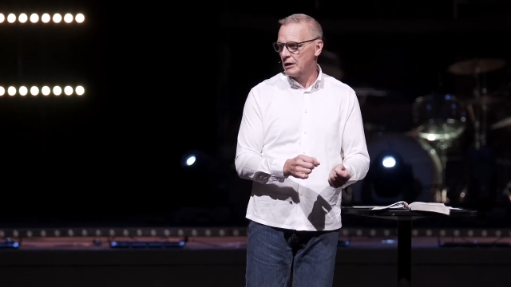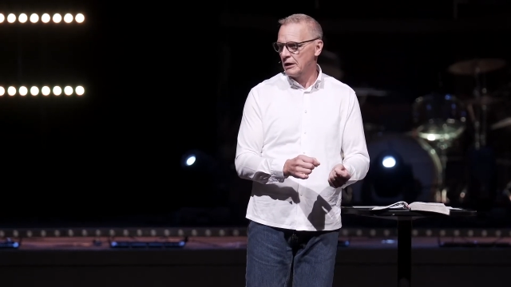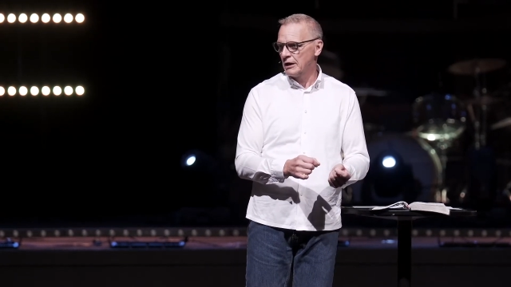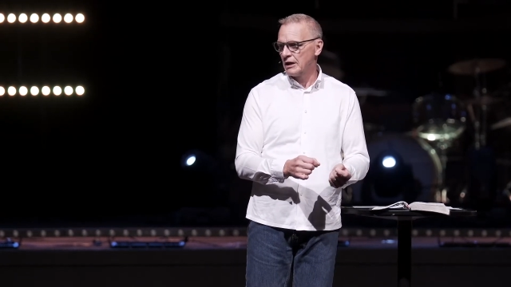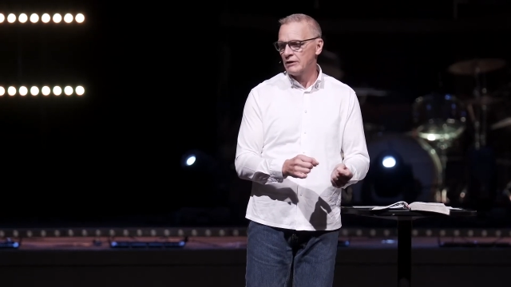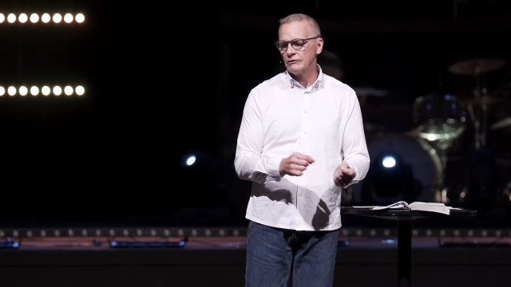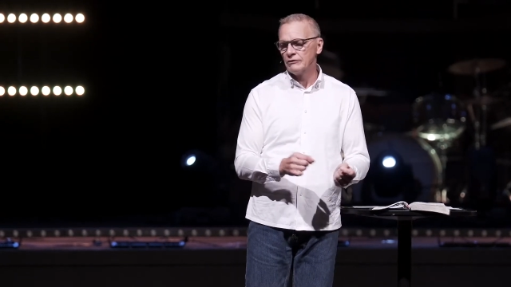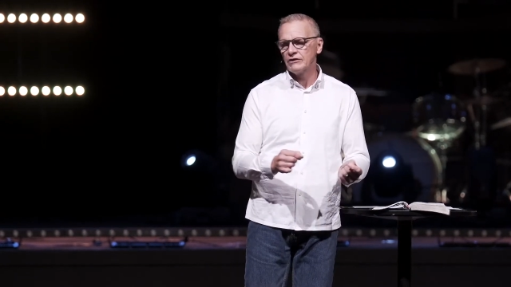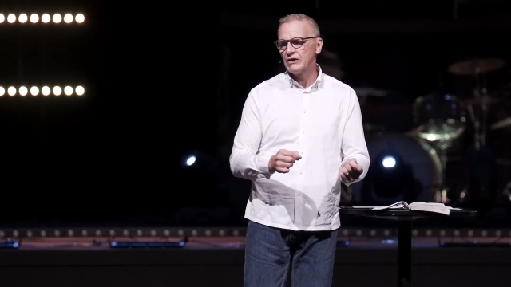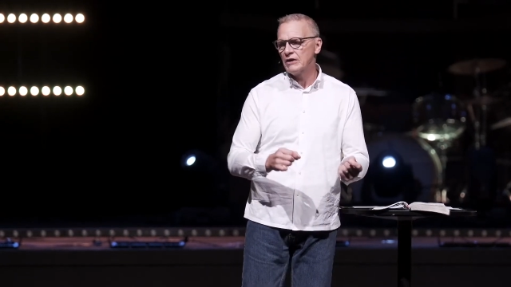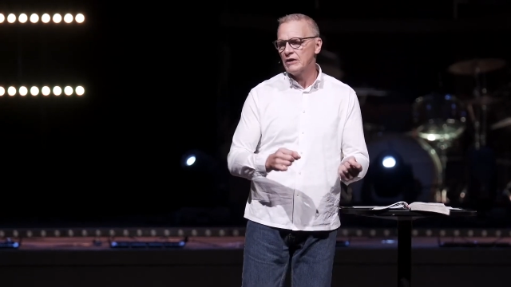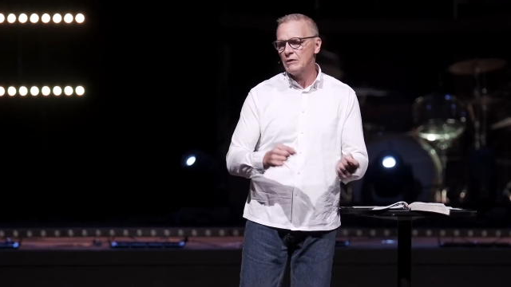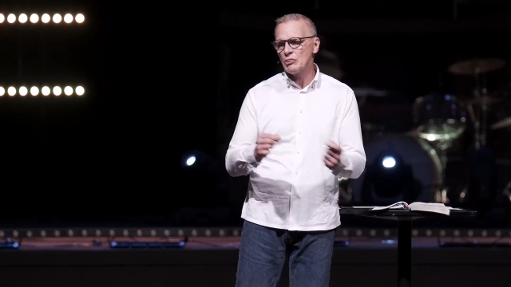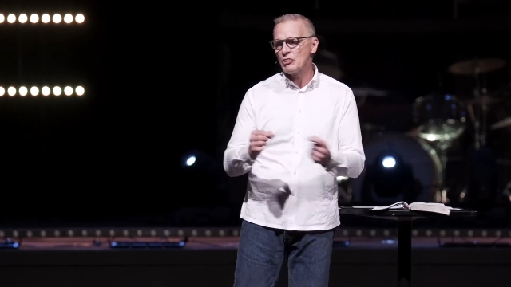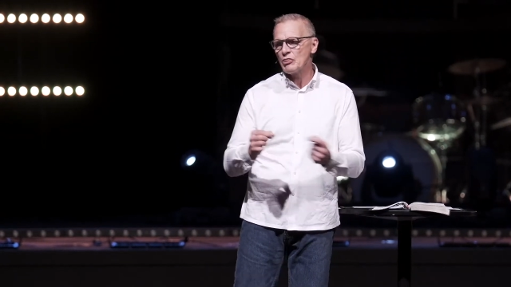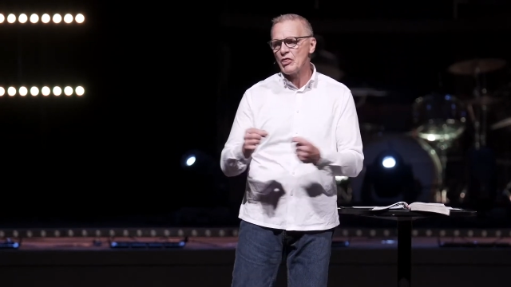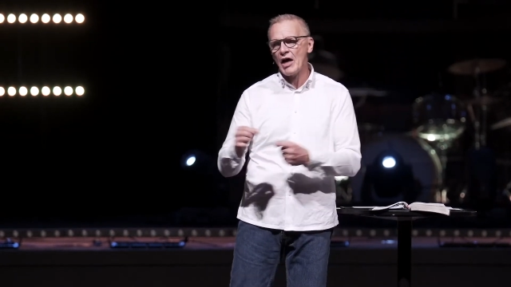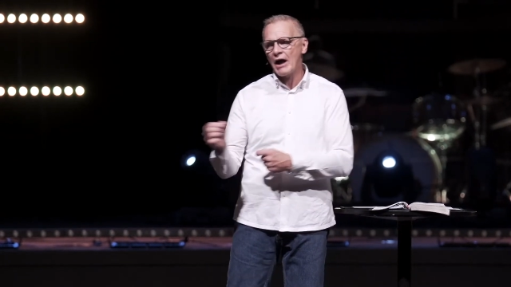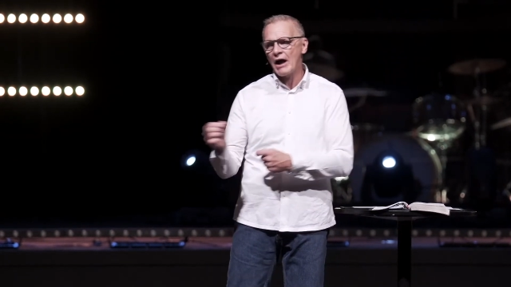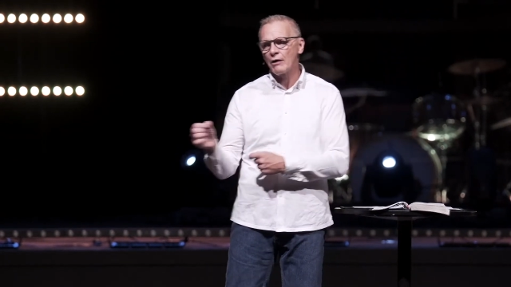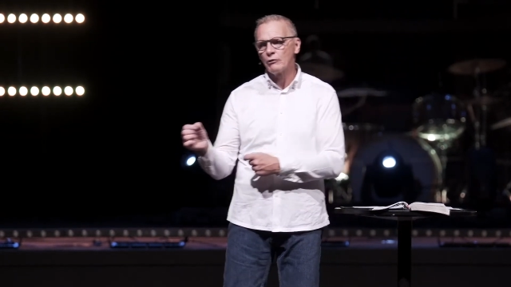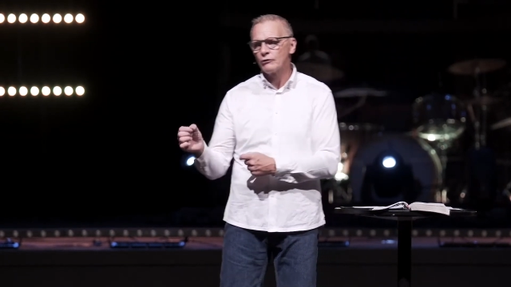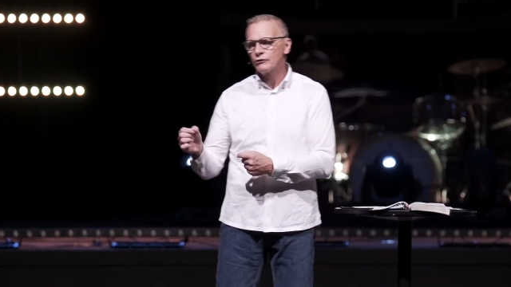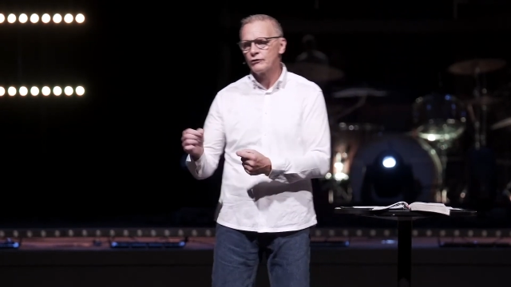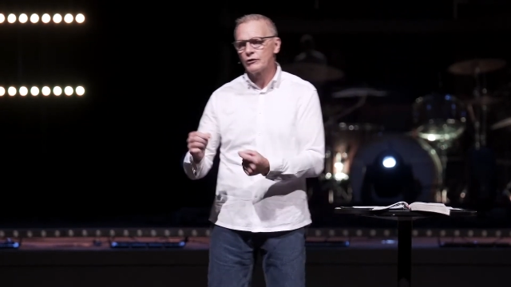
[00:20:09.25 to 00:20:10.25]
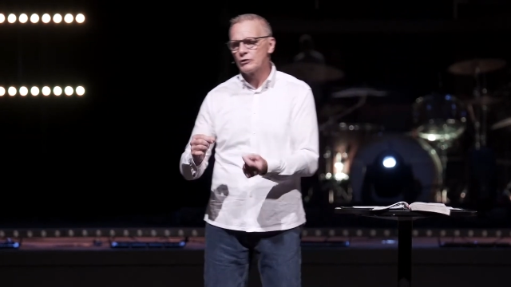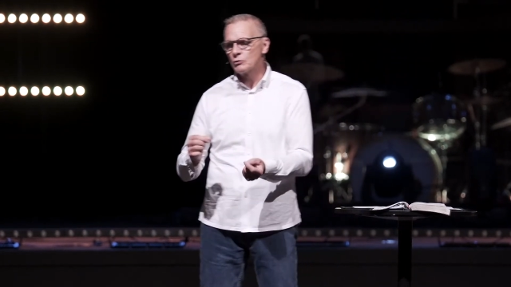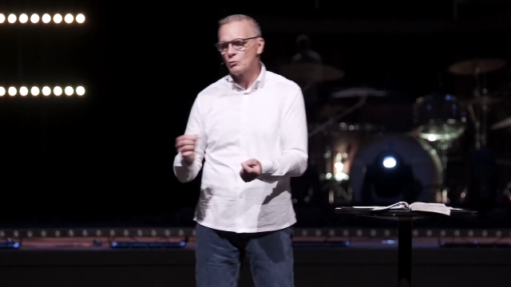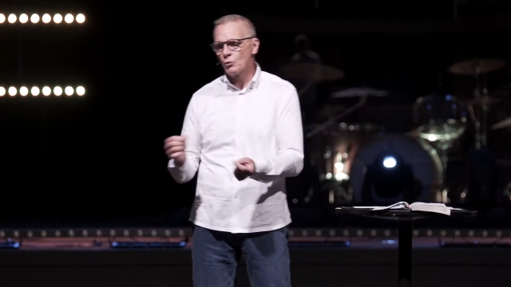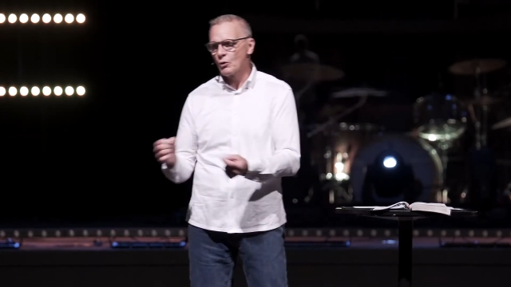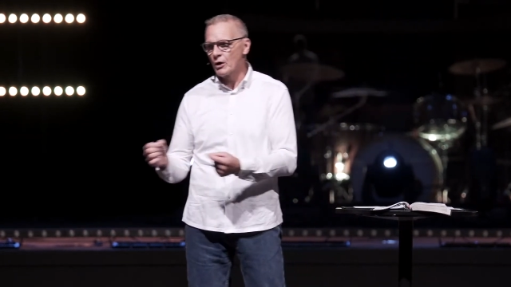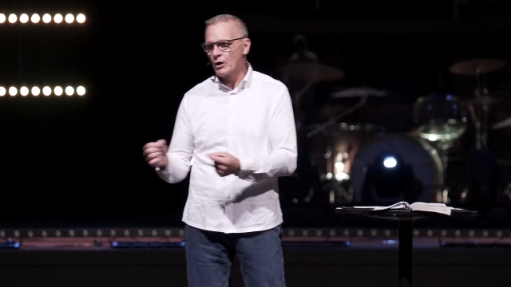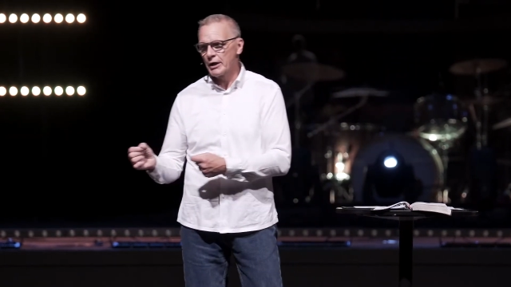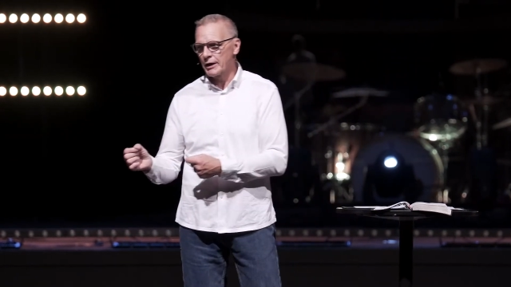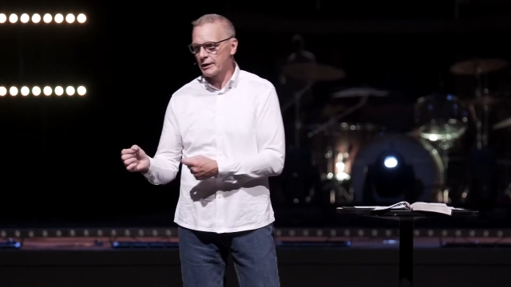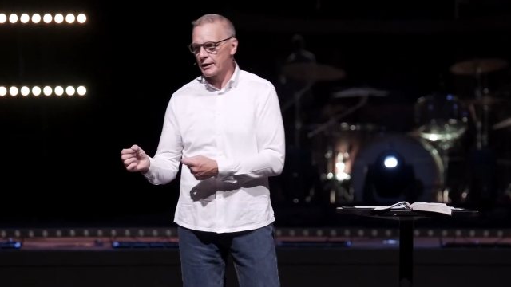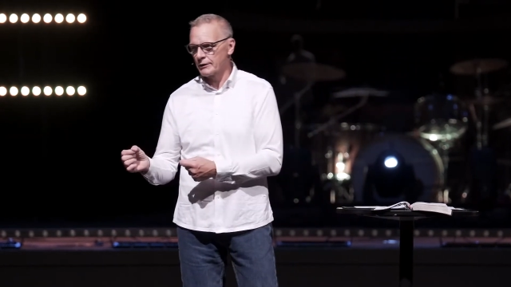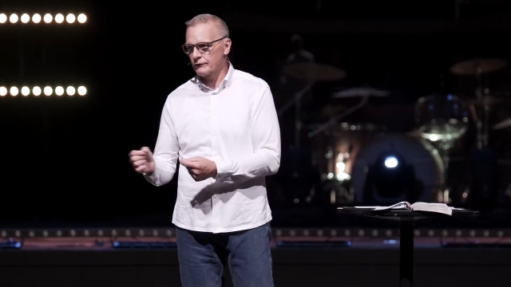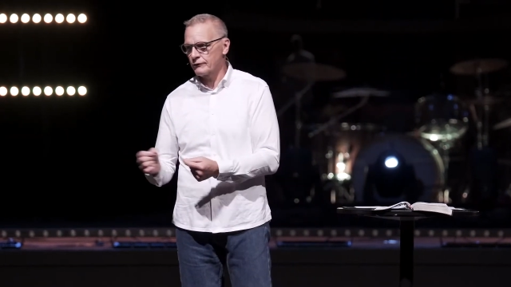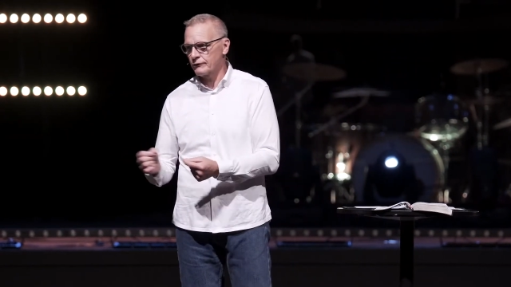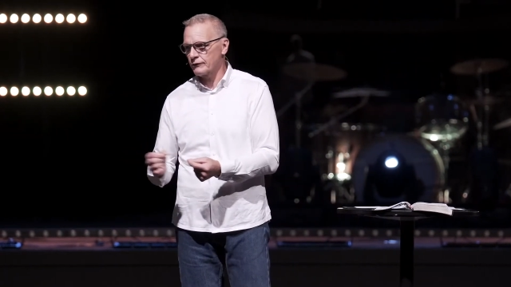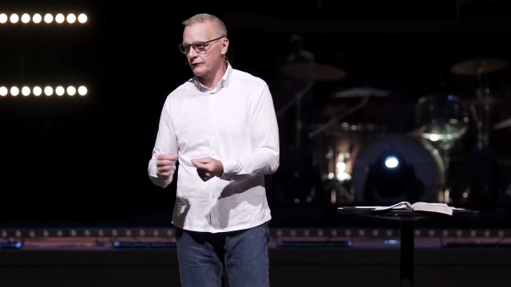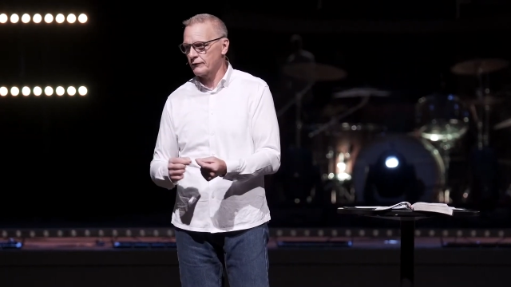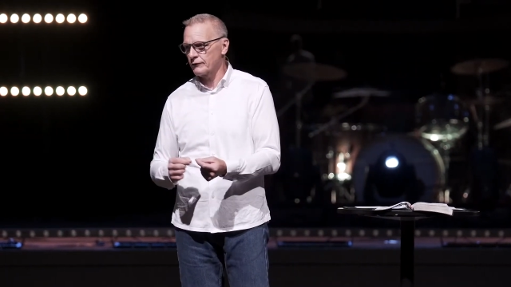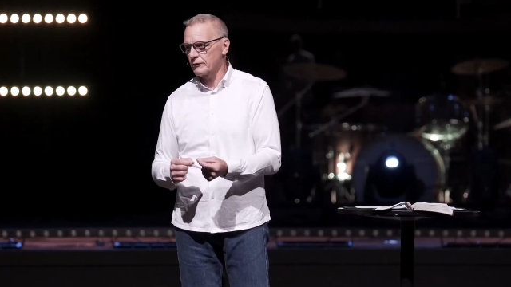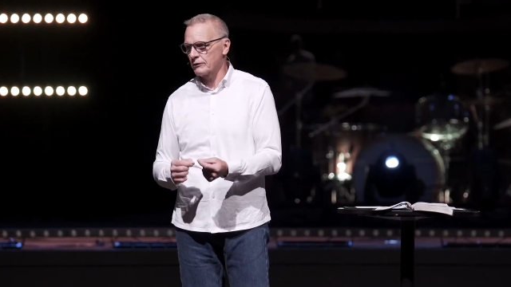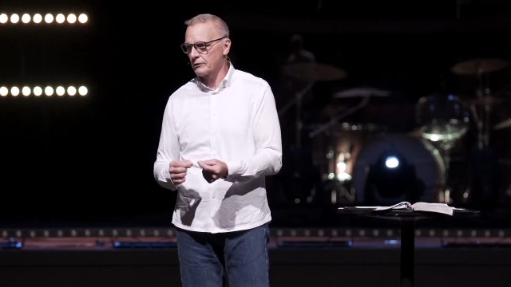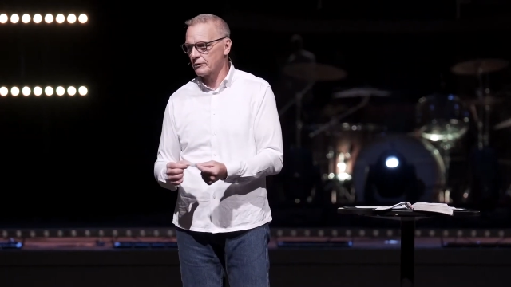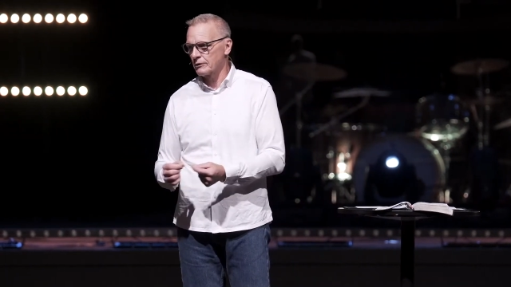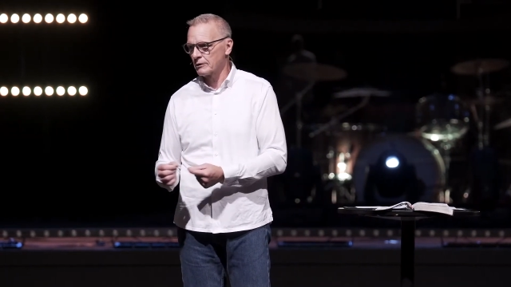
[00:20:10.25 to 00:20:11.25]
in 10,000
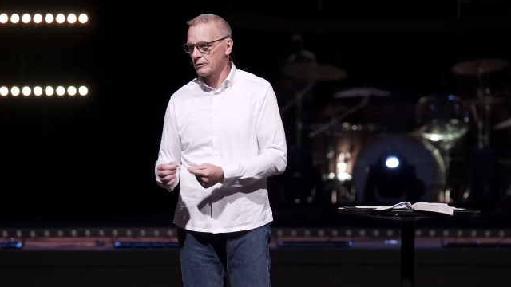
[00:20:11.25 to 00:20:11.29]
ways.